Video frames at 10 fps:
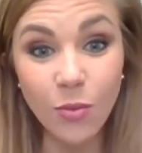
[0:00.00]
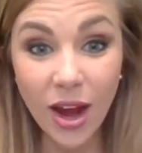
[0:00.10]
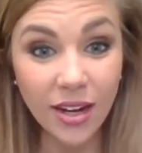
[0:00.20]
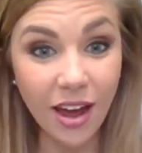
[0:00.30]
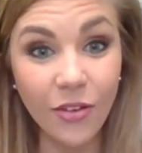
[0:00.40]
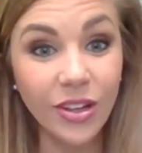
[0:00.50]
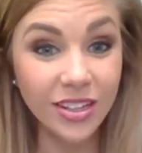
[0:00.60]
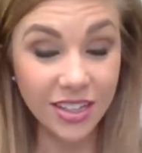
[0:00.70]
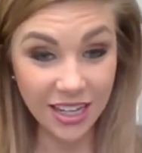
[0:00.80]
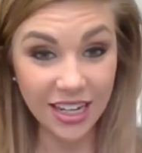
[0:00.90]
right now.
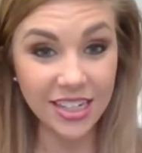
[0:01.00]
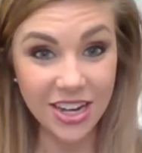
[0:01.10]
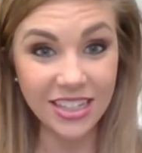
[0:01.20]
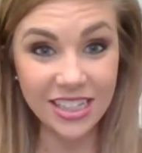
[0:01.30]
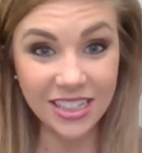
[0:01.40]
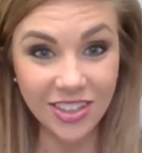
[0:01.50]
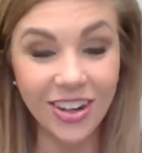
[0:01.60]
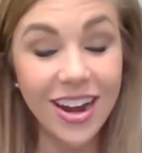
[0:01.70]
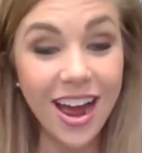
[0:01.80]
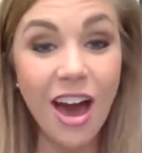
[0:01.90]
Get it done, sister.